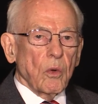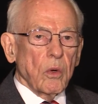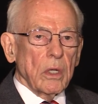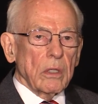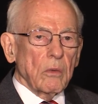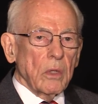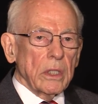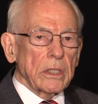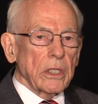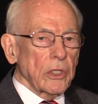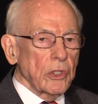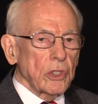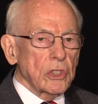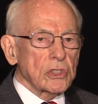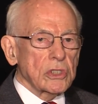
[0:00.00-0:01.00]
when one
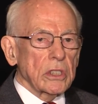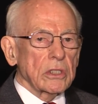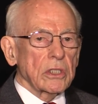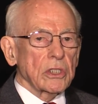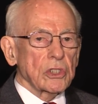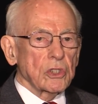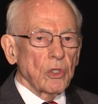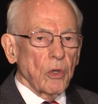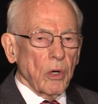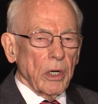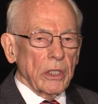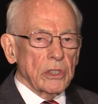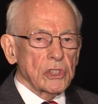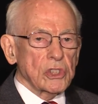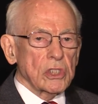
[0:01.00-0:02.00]
looks at the
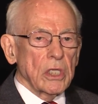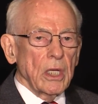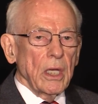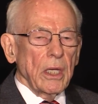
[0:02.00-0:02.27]
torch